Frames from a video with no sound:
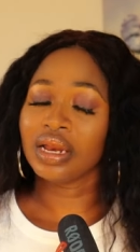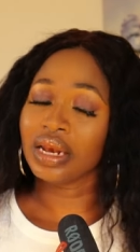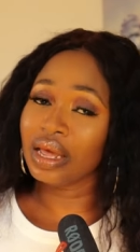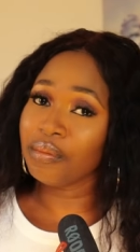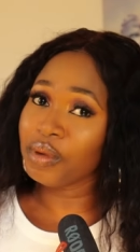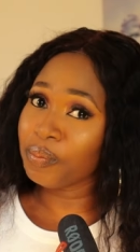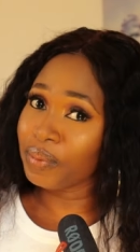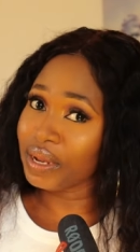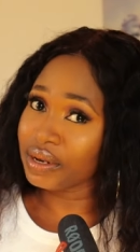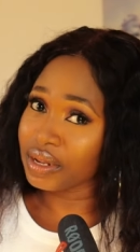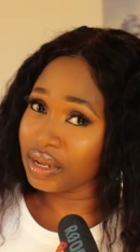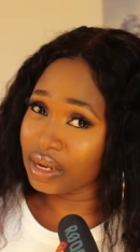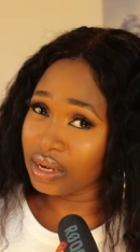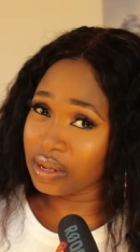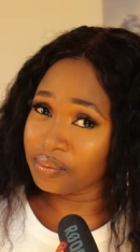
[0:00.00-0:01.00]
let me play
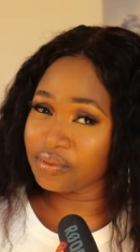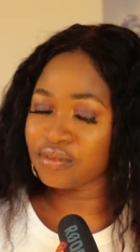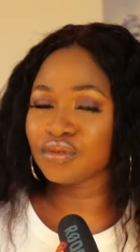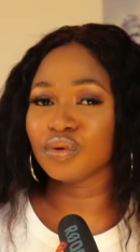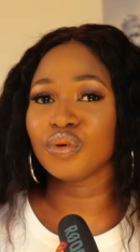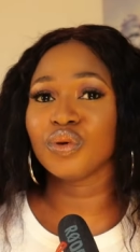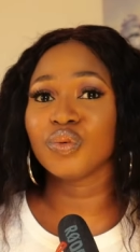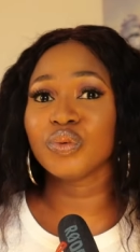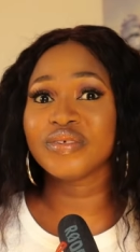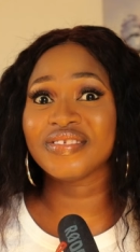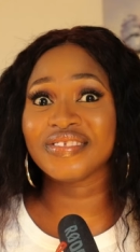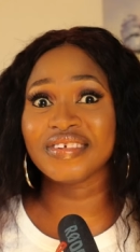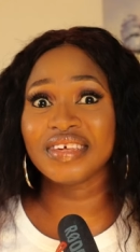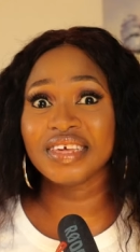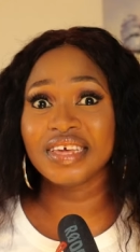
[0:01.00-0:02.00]
the clip so you will
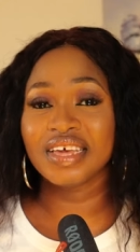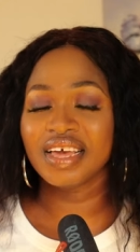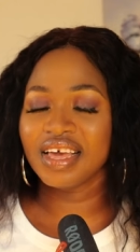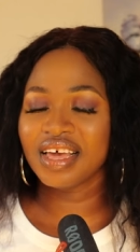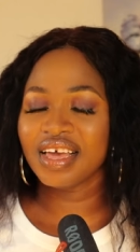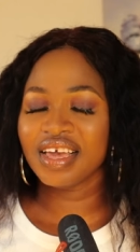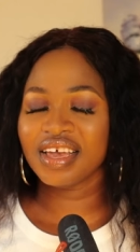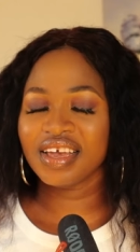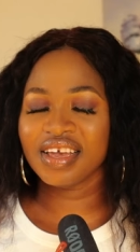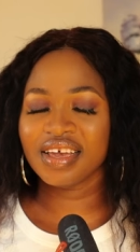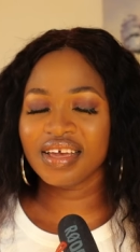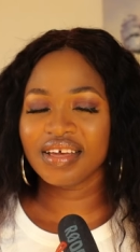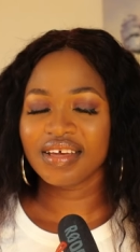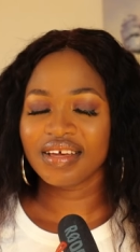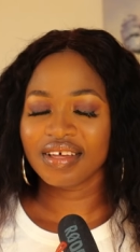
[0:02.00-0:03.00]
see
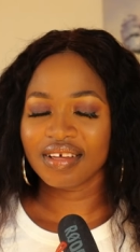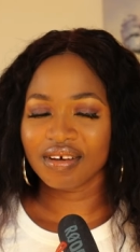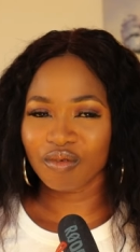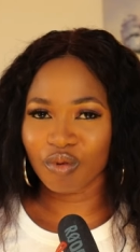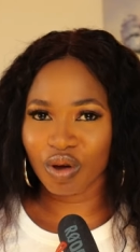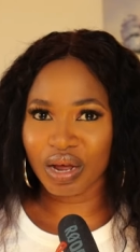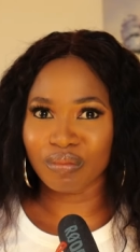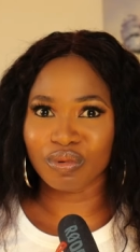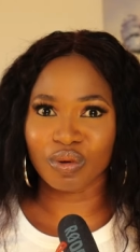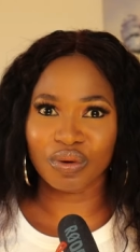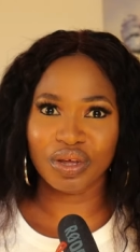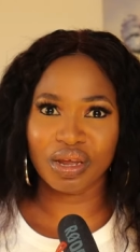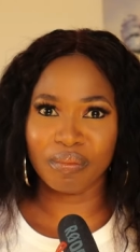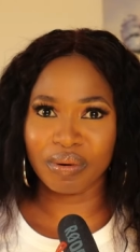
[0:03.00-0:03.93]
what I'm talking